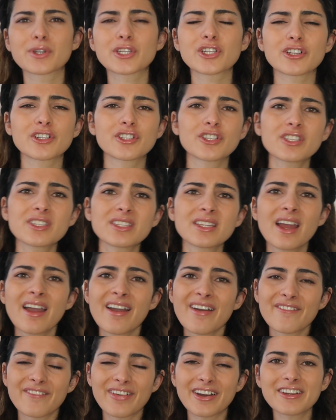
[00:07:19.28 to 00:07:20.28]
which are just
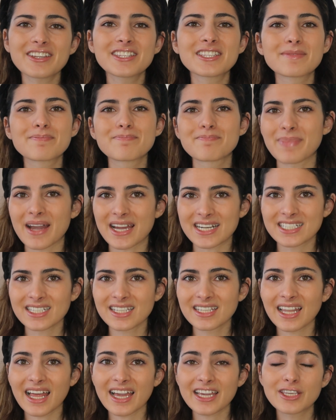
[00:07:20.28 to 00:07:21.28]
very
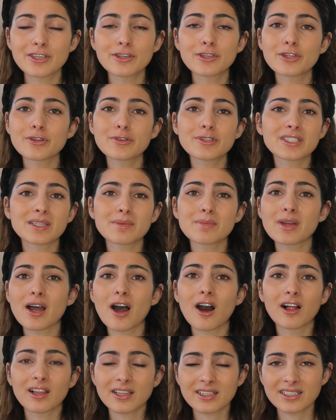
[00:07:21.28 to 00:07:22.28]
special, like you use them
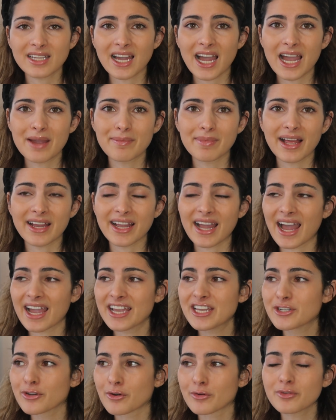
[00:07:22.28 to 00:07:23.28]
all the time. Like
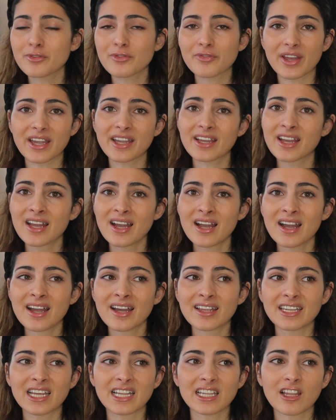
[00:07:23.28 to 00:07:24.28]
I don't think
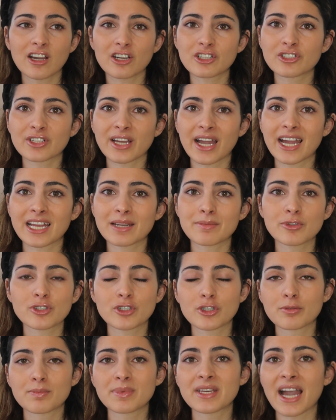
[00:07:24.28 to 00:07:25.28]
that luxury items
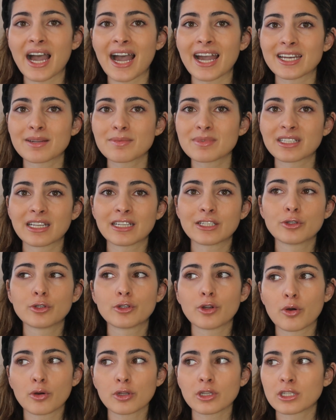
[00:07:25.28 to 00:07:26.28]
should be items that you
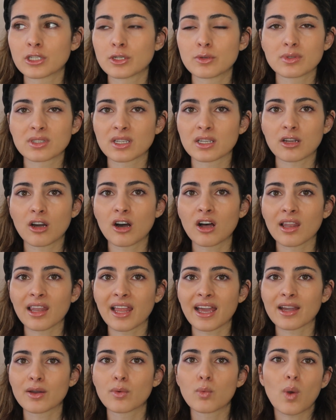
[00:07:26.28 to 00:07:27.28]
don't use at all.
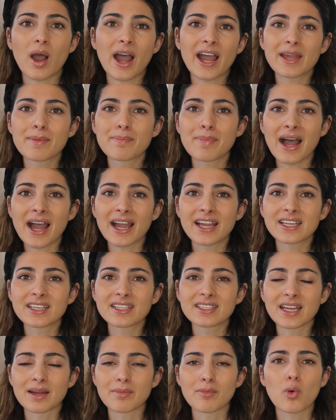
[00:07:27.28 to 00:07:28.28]
Like why buy
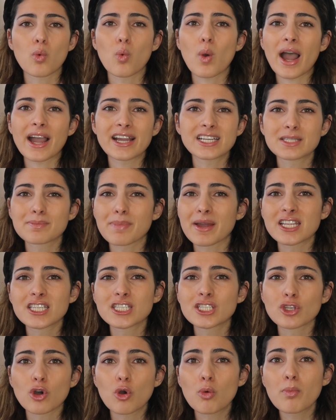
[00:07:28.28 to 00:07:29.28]
them? Why spend
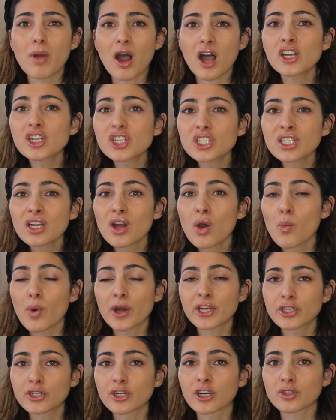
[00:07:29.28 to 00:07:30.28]
so much
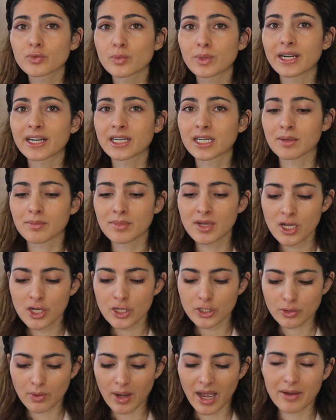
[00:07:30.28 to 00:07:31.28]
when you not wear them?
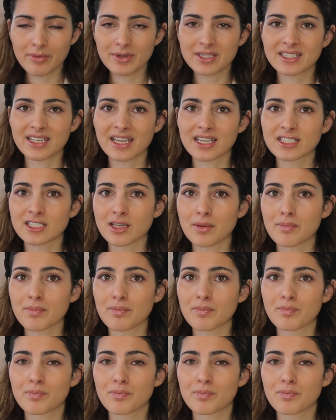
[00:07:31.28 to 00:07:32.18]
So I would say some